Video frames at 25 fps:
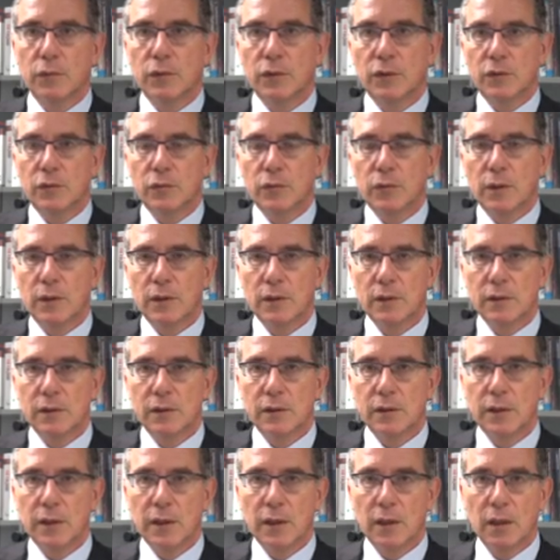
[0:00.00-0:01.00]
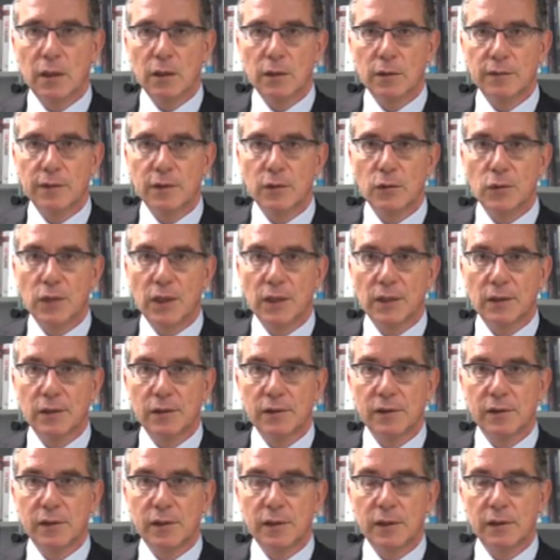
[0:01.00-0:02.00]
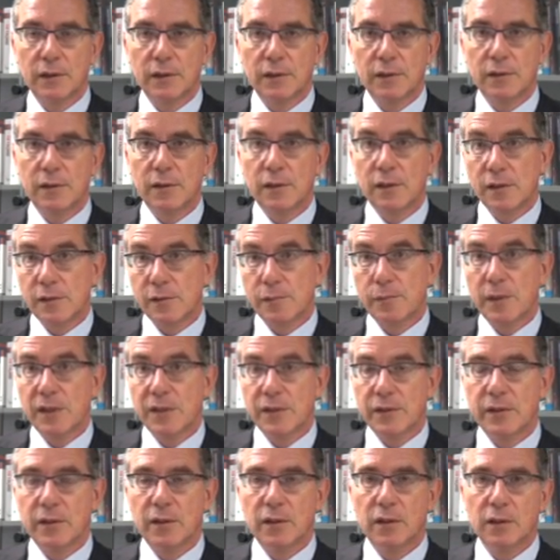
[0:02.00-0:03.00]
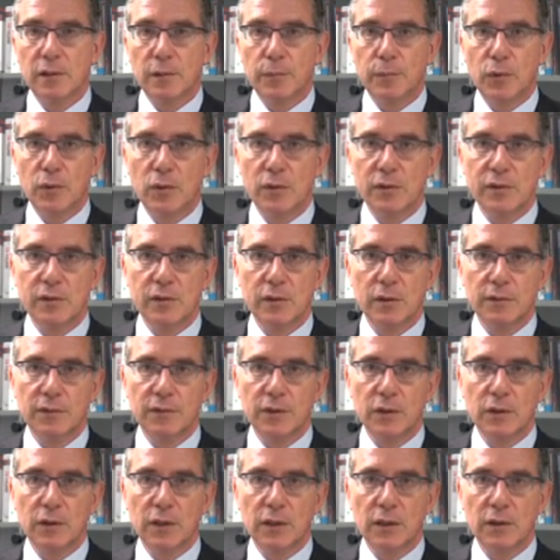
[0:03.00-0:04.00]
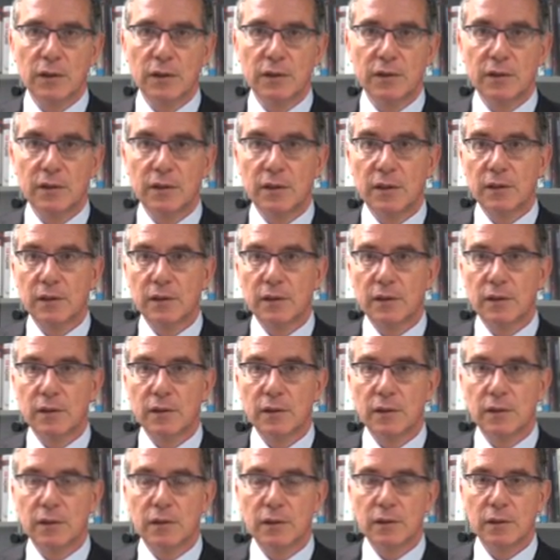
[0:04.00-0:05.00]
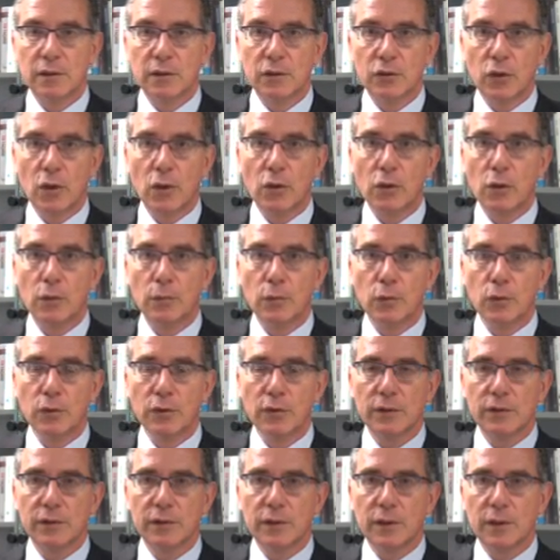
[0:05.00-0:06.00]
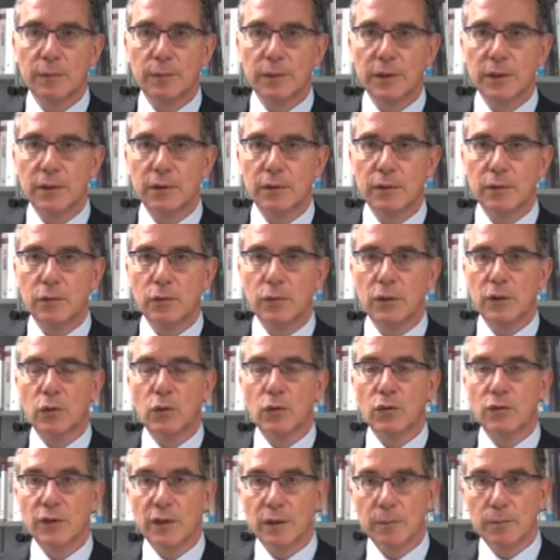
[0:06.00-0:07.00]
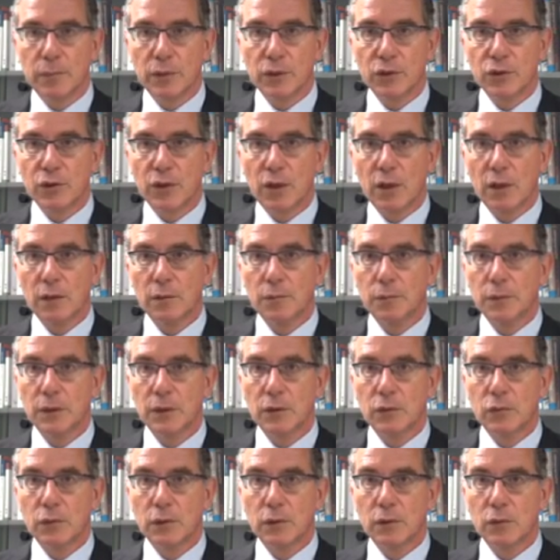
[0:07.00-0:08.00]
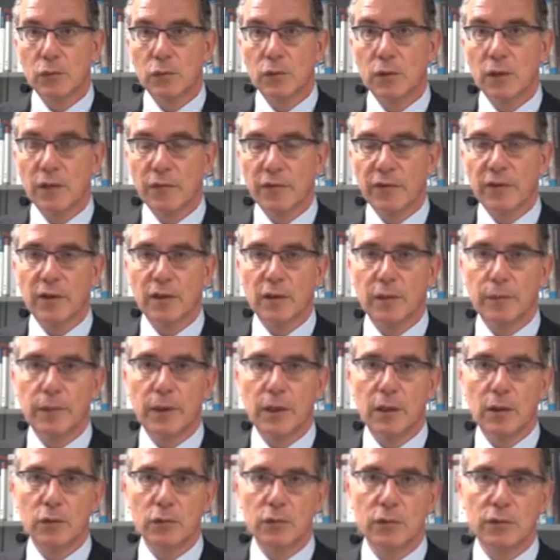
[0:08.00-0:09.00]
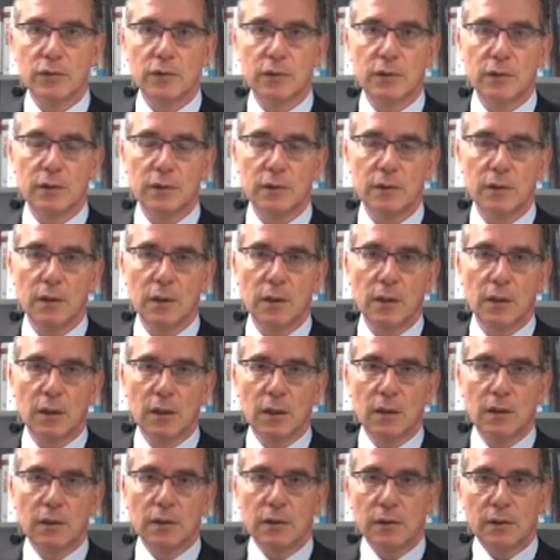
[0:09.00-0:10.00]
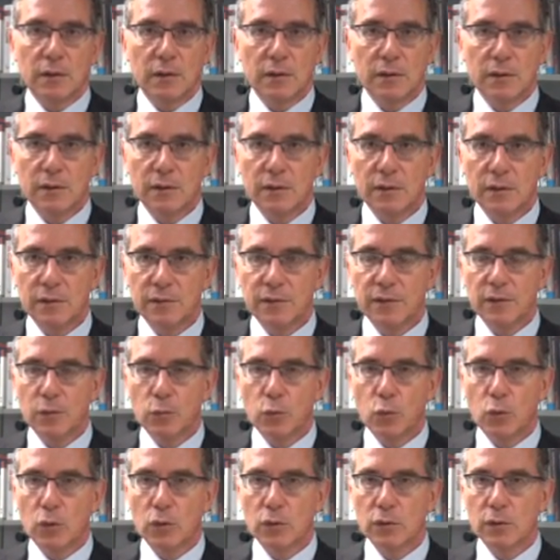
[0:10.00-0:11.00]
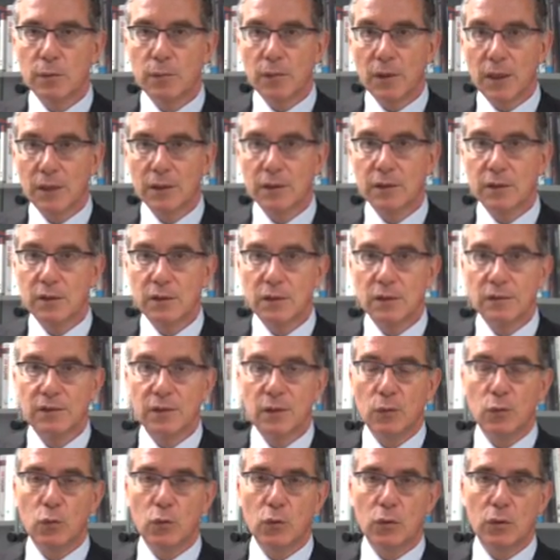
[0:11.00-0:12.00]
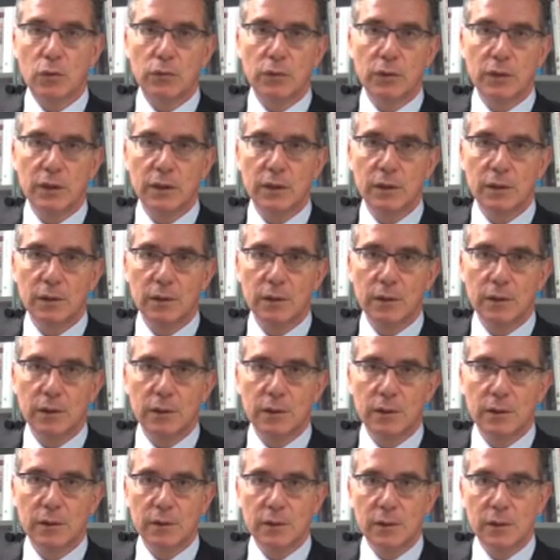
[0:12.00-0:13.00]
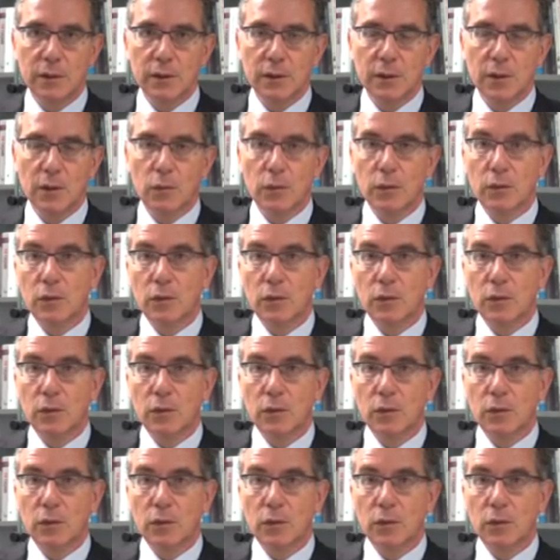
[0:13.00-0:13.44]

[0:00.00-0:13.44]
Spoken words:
Israel is an ally of the United States. That's basically the policy of the United States and the international community. I mean, we condemn Bashar, but we do nothing about the civil war, the bloody civil war in Syria.